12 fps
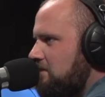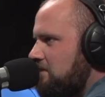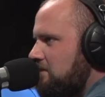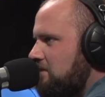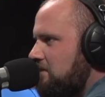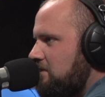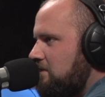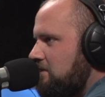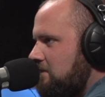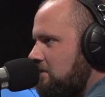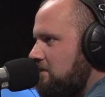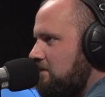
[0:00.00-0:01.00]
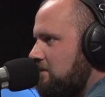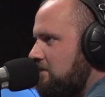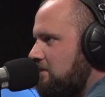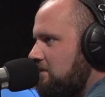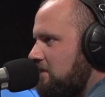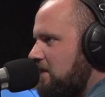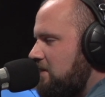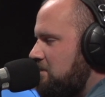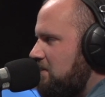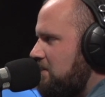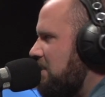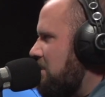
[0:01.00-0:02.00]
I don't know. Can
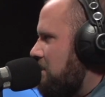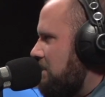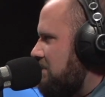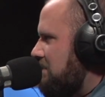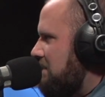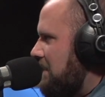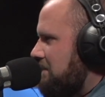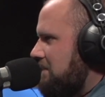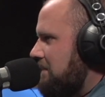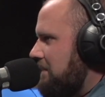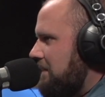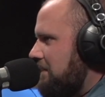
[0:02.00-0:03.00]
you put decoys at the bottom of the Grand